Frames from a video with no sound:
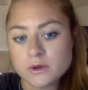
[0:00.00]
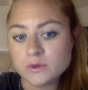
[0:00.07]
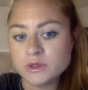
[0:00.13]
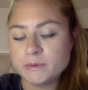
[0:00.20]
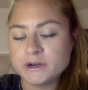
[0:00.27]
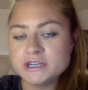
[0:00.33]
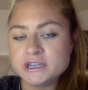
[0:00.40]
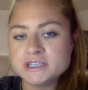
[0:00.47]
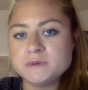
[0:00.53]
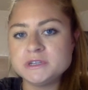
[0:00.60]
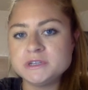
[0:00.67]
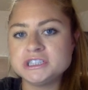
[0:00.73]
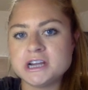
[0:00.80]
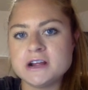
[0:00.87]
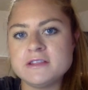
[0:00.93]
the
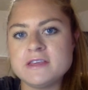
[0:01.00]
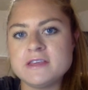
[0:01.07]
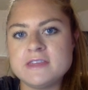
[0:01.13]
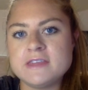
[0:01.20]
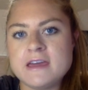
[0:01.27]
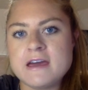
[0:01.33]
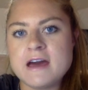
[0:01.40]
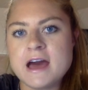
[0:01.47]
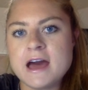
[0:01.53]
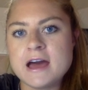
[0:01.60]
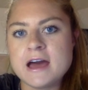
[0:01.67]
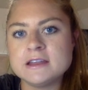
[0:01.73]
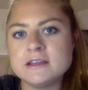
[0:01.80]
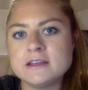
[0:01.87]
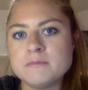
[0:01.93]
participants shared that they
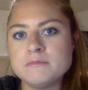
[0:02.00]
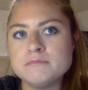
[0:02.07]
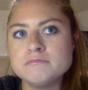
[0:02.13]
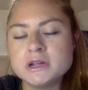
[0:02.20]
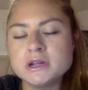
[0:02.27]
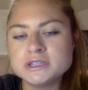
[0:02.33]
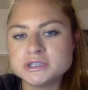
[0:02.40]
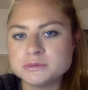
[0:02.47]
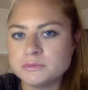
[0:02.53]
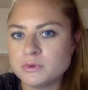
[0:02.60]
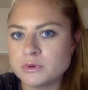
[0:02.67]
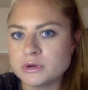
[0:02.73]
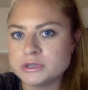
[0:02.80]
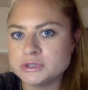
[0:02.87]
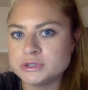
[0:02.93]
had much
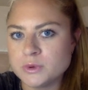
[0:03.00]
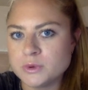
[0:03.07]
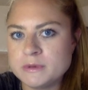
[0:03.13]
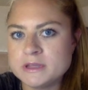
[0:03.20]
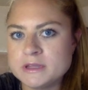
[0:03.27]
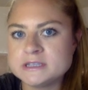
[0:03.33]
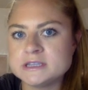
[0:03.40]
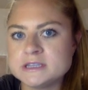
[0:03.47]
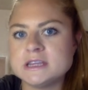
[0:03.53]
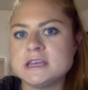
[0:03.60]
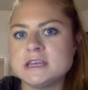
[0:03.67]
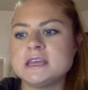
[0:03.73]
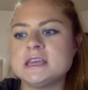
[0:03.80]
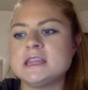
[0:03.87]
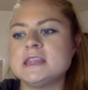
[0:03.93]
more enjoyment
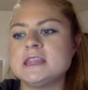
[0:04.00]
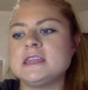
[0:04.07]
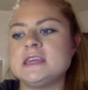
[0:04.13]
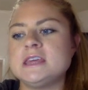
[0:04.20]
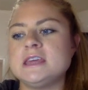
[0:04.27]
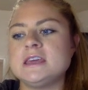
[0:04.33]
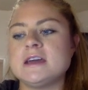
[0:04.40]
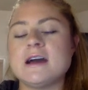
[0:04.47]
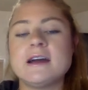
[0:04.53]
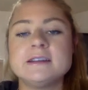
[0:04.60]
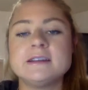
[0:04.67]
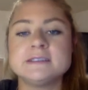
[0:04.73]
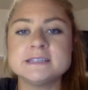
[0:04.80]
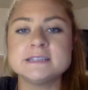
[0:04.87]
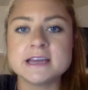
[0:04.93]
in the high
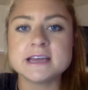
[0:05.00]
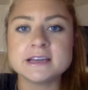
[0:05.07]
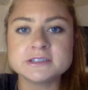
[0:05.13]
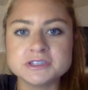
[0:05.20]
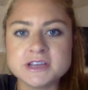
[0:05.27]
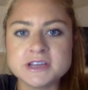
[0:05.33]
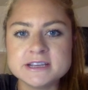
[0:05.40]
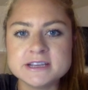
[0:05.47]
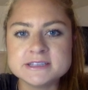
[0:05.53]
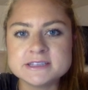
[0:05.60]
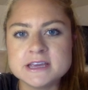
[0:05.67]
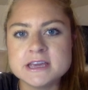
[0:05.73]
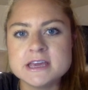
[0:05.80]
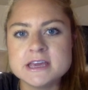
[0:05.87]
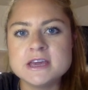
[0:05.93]
intense exercise
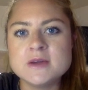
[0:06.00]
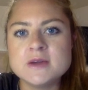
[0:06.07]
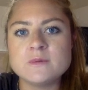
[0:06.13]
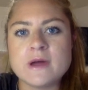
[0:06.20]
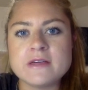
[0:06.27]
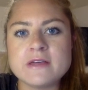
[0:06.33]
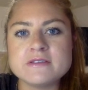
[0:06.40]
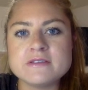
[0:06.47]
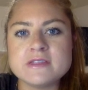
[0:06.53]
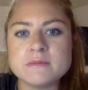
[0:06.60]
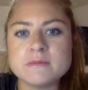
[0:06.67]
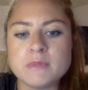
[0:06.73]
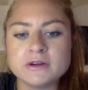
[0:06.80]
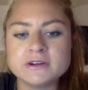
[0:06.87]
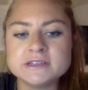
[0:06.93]
rather than the
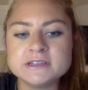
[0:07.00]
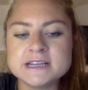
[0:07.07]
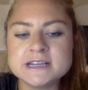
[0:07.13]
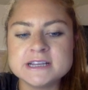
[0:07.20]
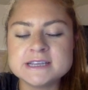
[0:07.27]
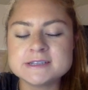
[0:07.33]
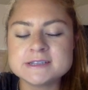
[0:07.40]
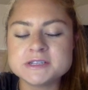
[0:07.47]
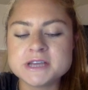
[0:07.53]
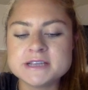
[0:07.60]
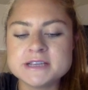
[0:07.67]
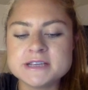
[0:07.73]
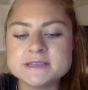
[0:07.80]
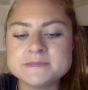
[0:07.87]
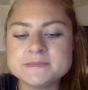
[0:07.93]
moderate intense
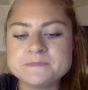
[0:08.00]
exercise.